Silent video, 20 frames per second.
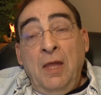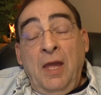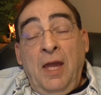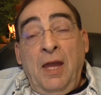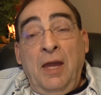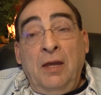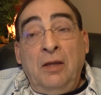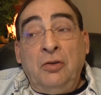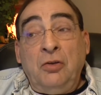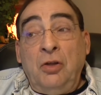
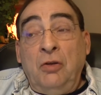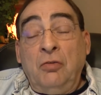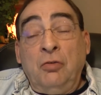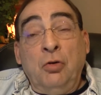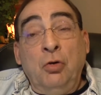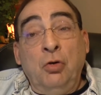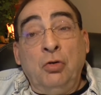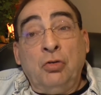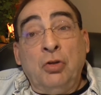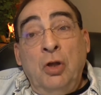And of
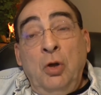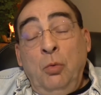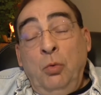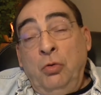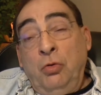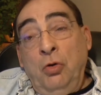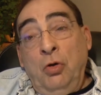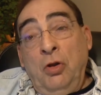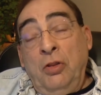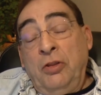course,
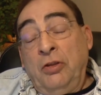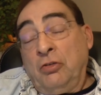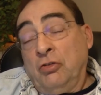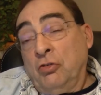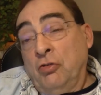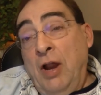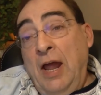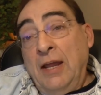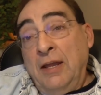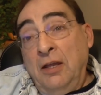with all of this
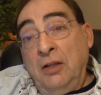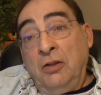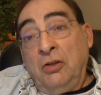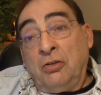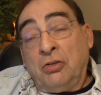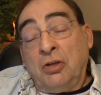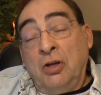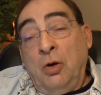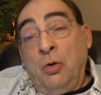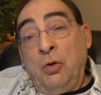tracking
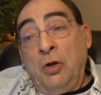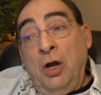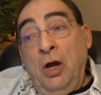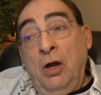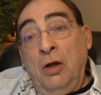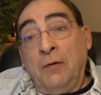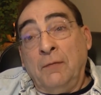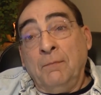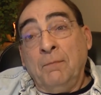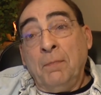that's going
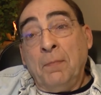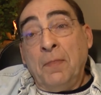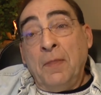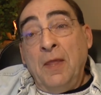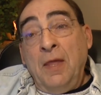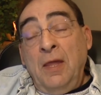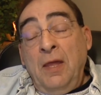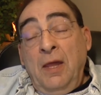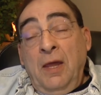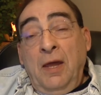on,
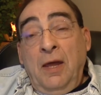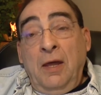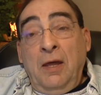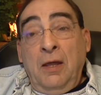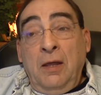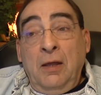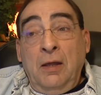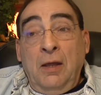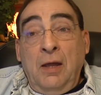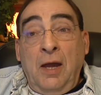
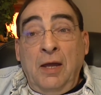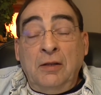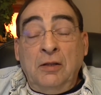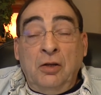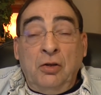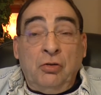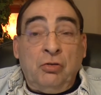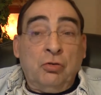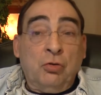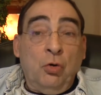I
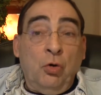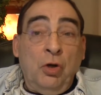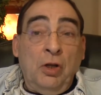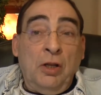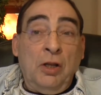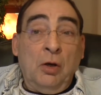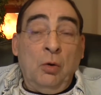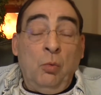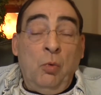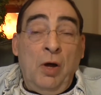did a story a
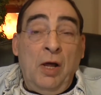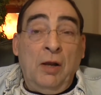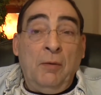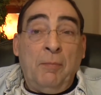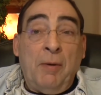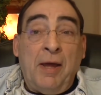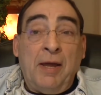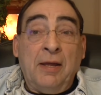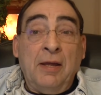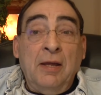little while
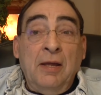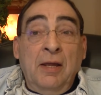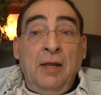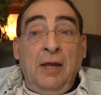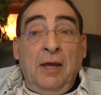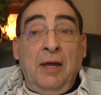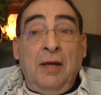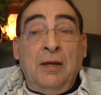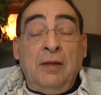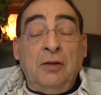back,
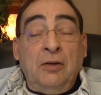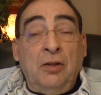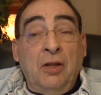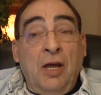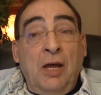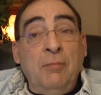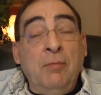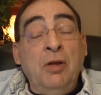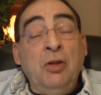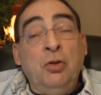and
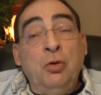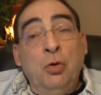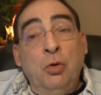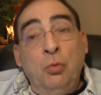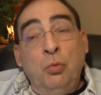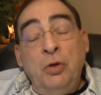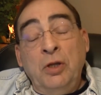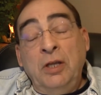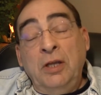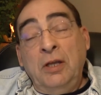I may do a
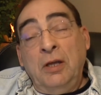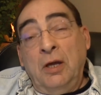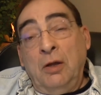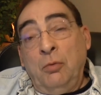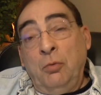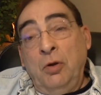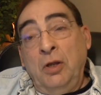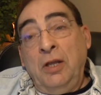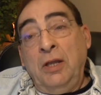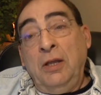
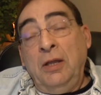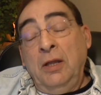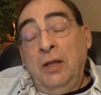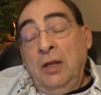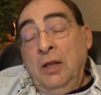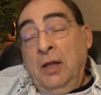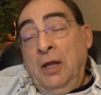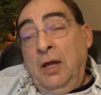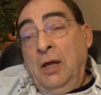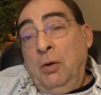
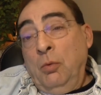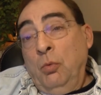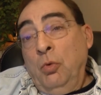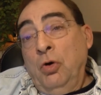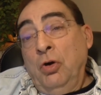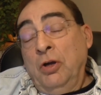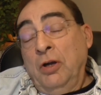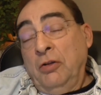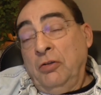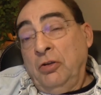
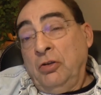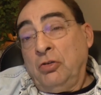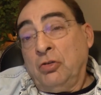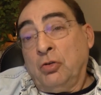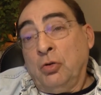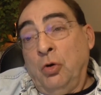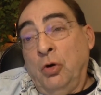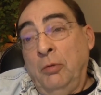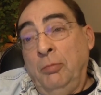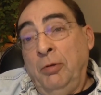rework of this
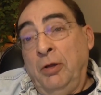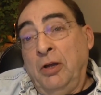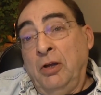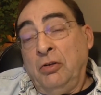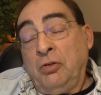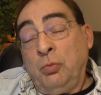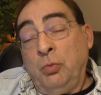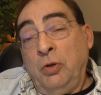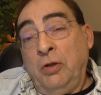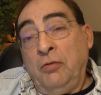story,
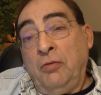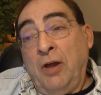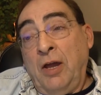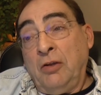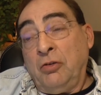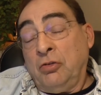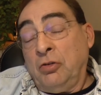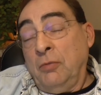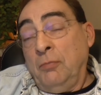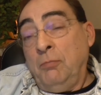because we've
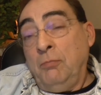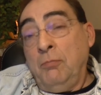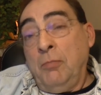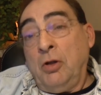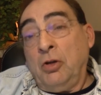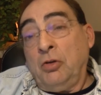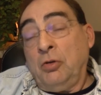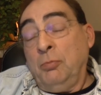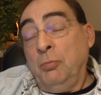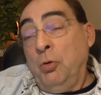had some
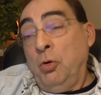much